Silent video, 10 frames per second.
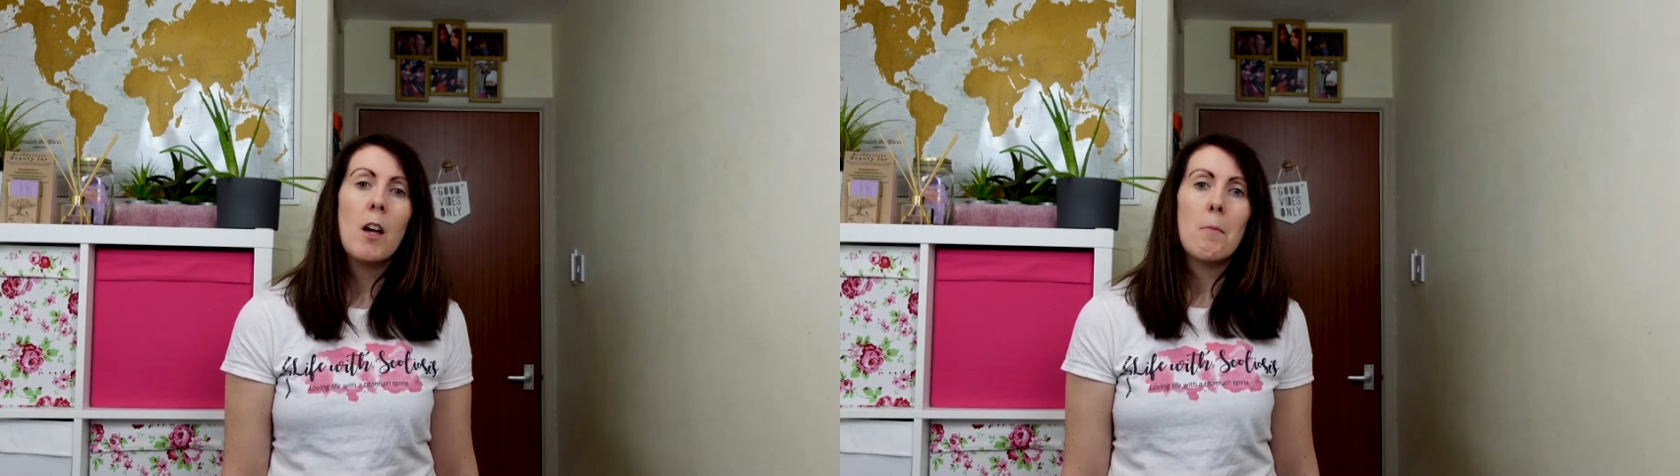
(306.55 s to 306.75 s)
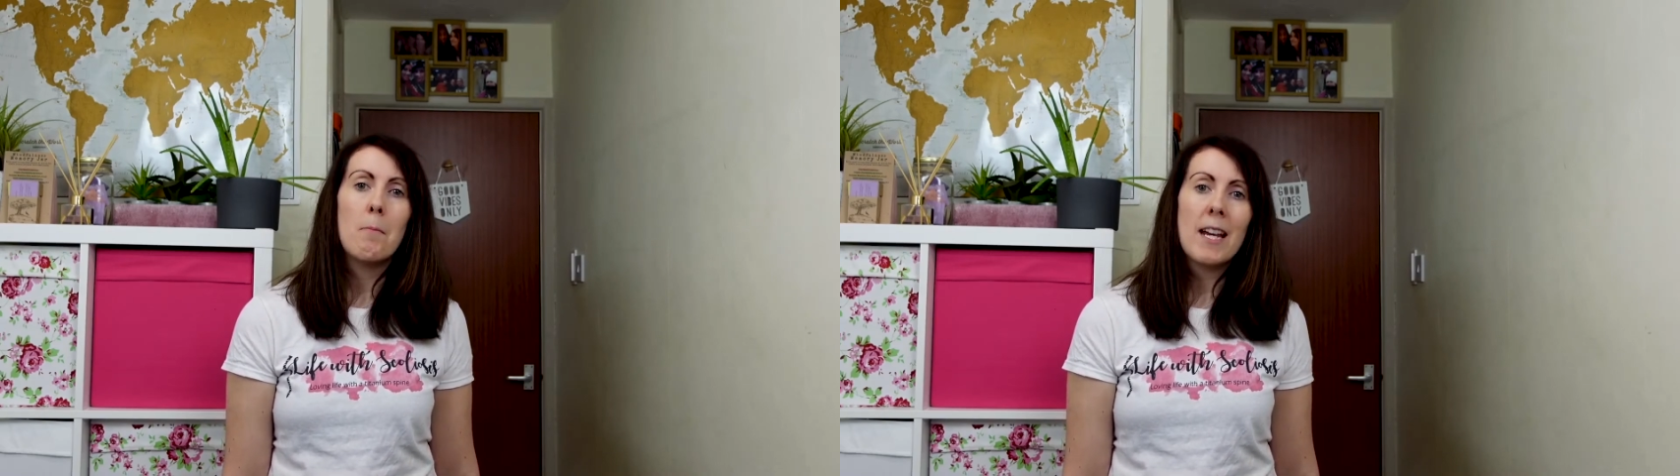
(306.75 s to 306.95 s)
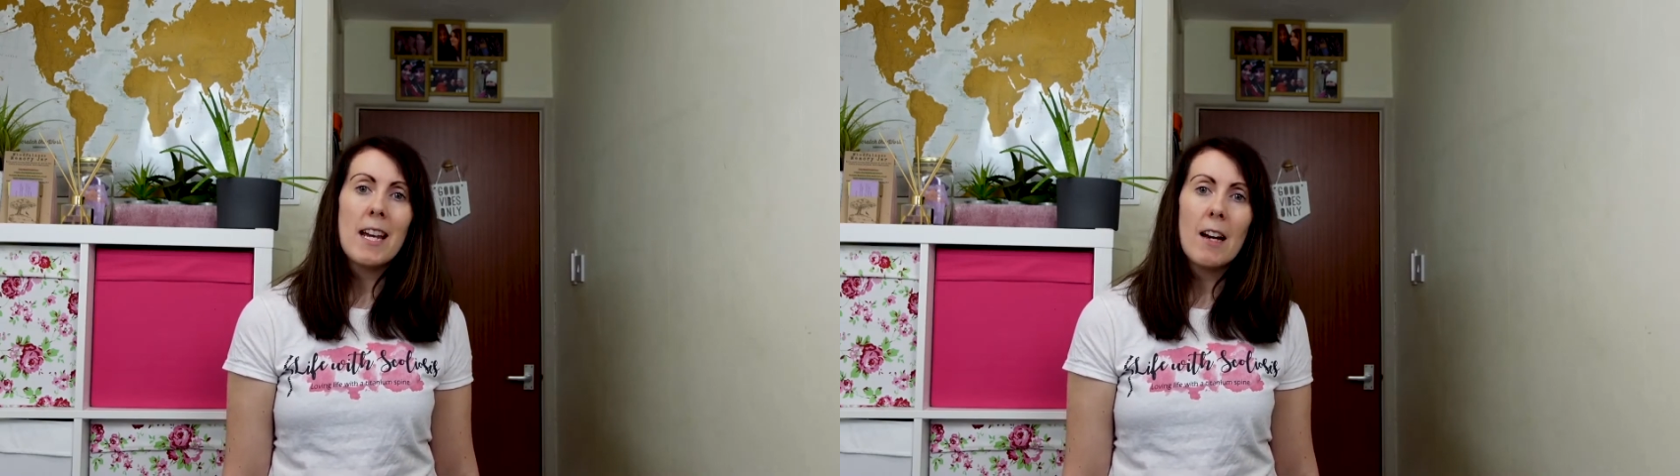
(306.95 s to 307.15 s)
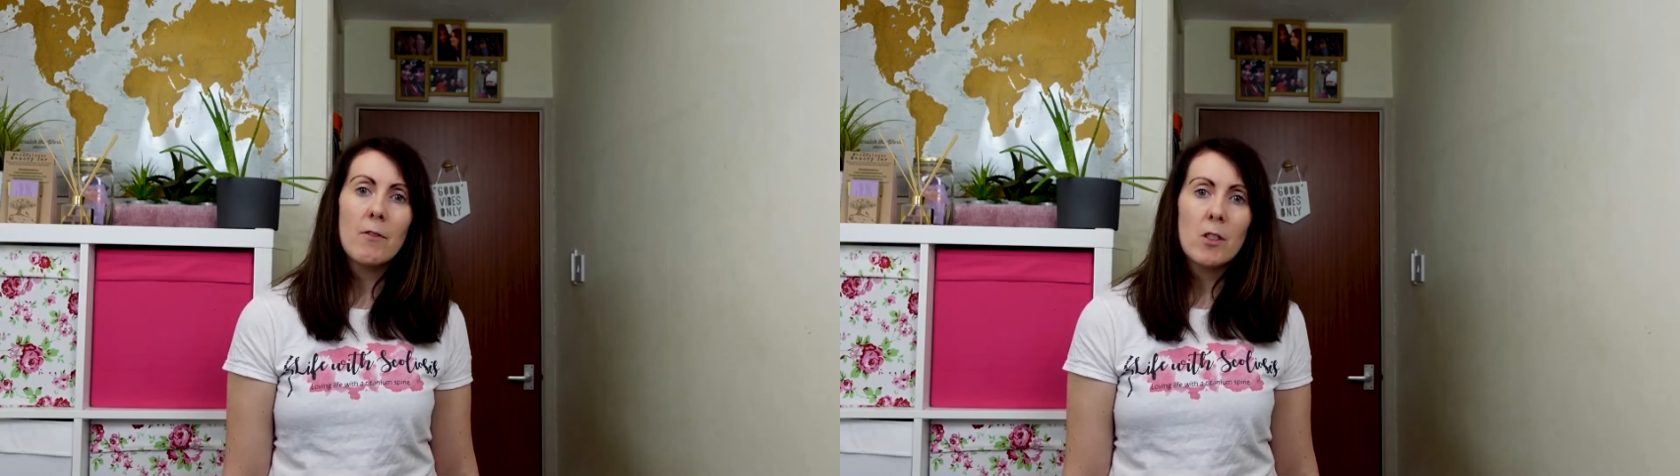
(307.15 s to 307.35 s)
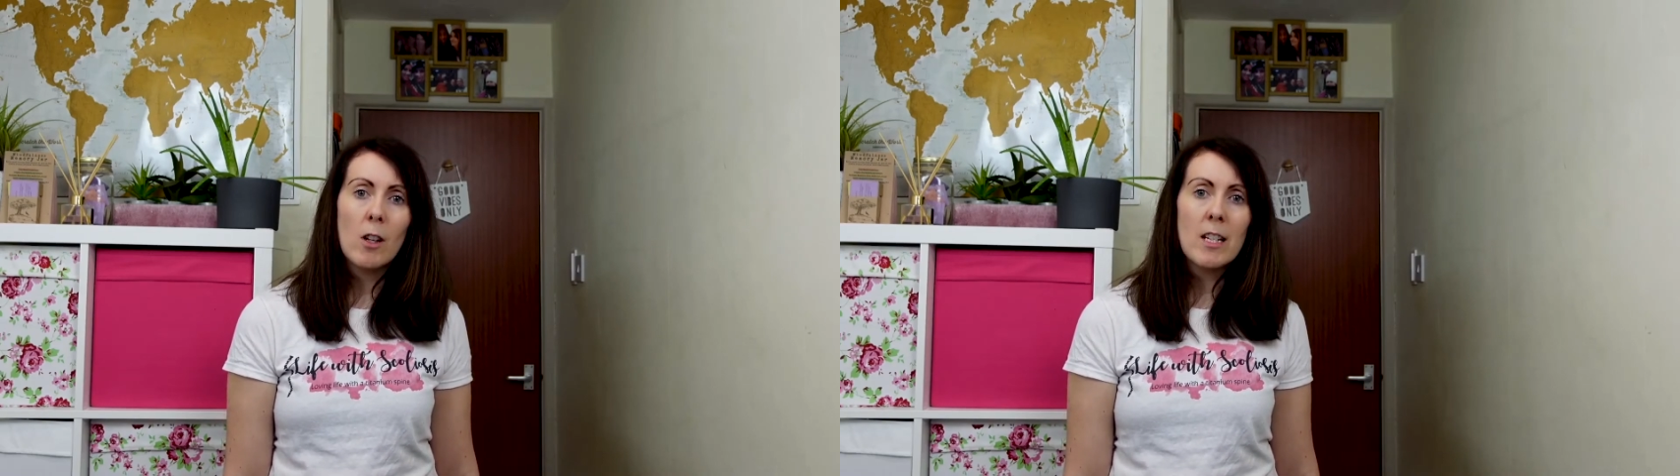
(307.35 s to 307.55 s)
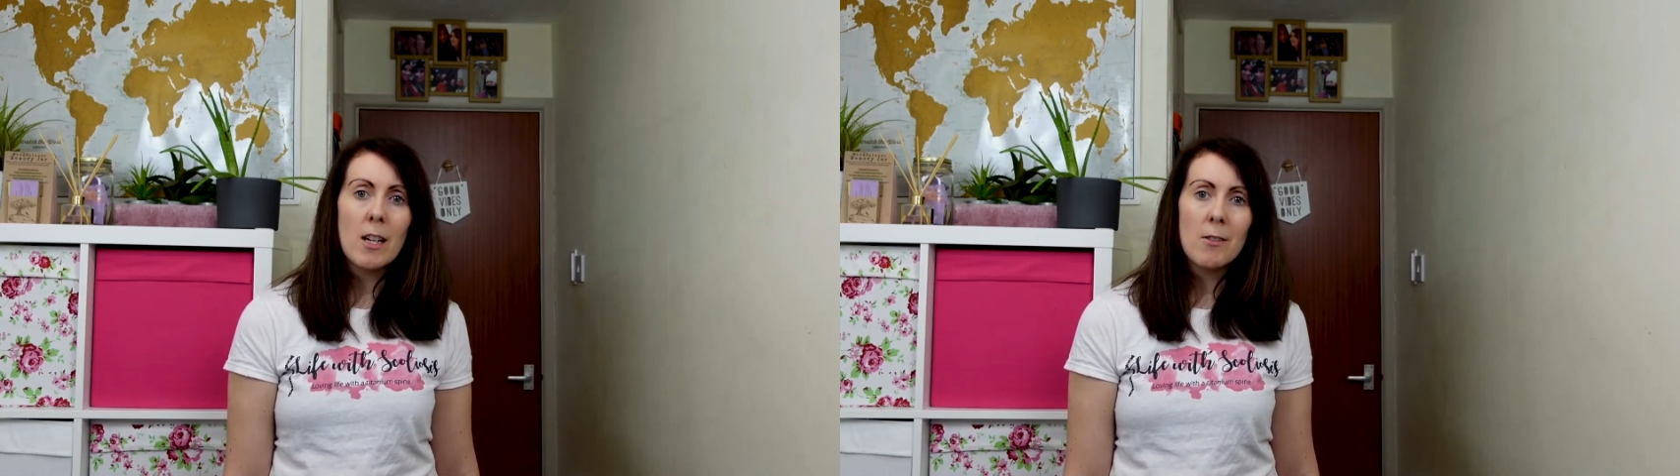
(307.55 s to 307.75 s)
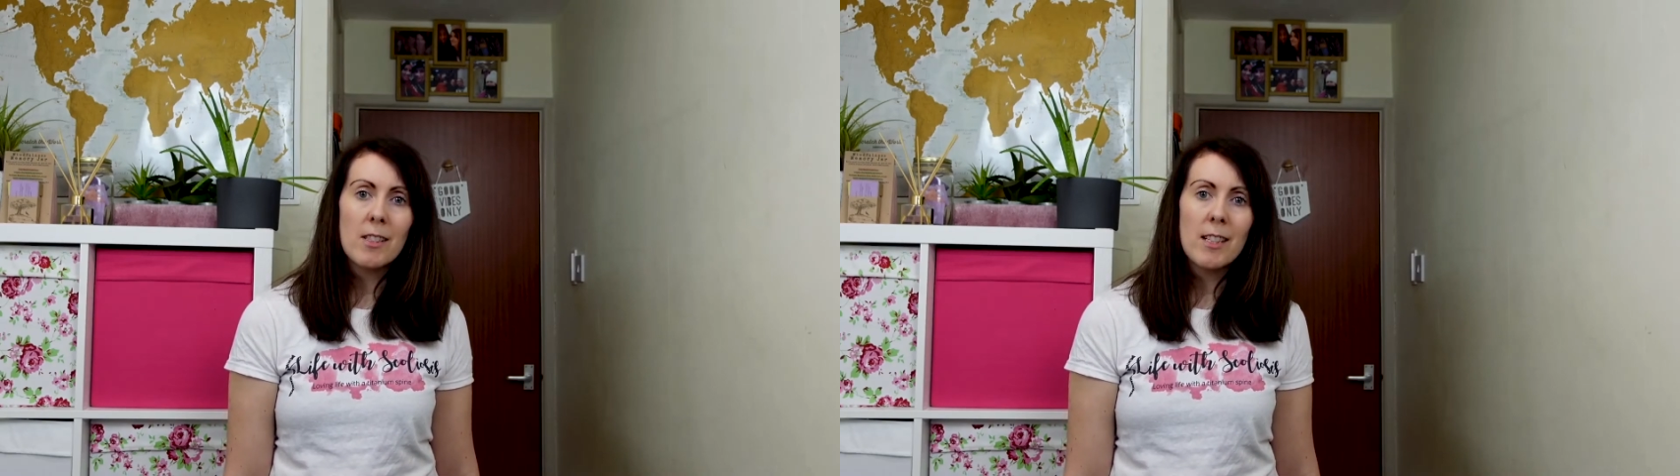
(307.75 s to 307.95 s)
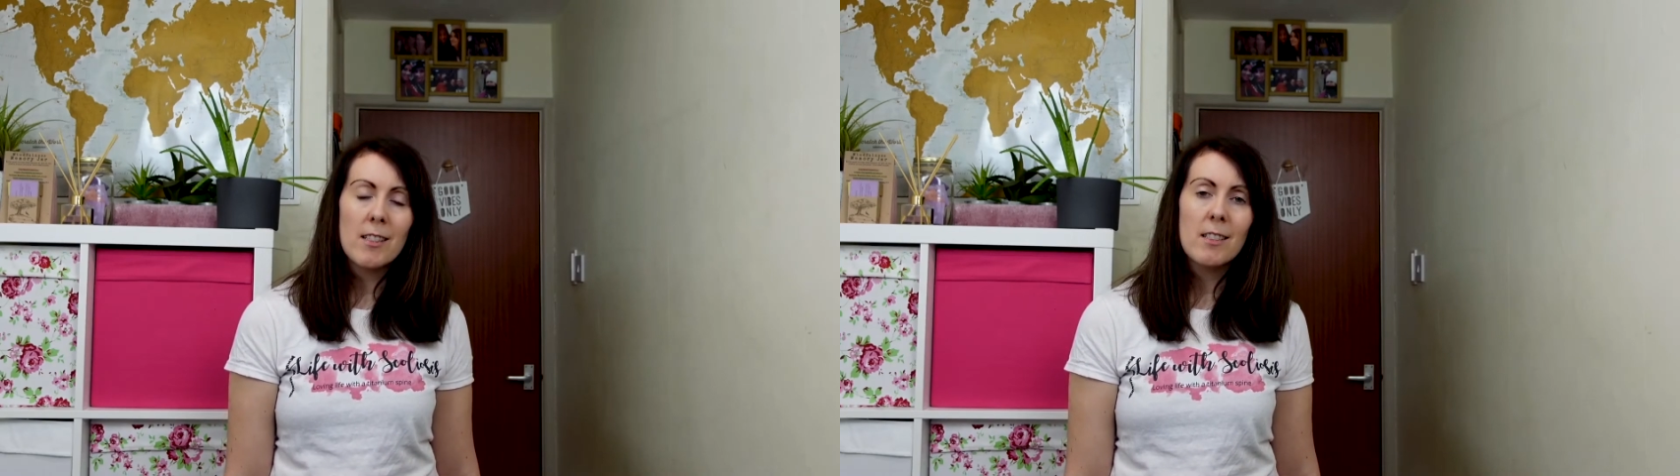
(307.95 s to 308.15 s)
may have
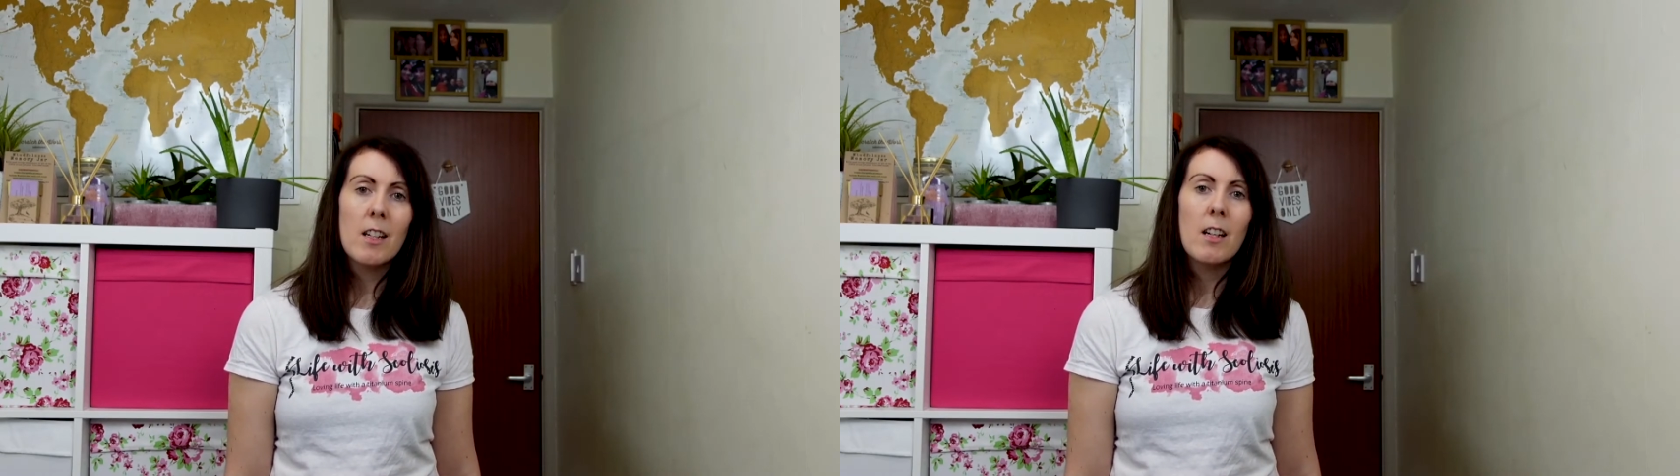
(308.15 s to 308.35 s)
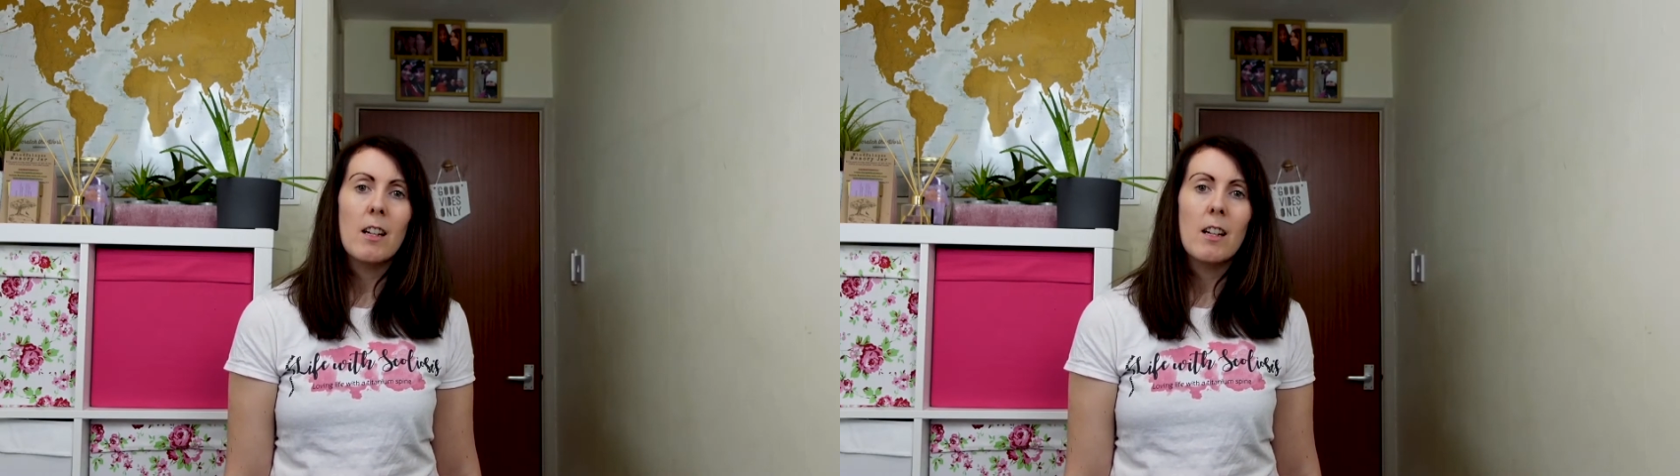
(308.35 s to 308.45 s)
scoliosis,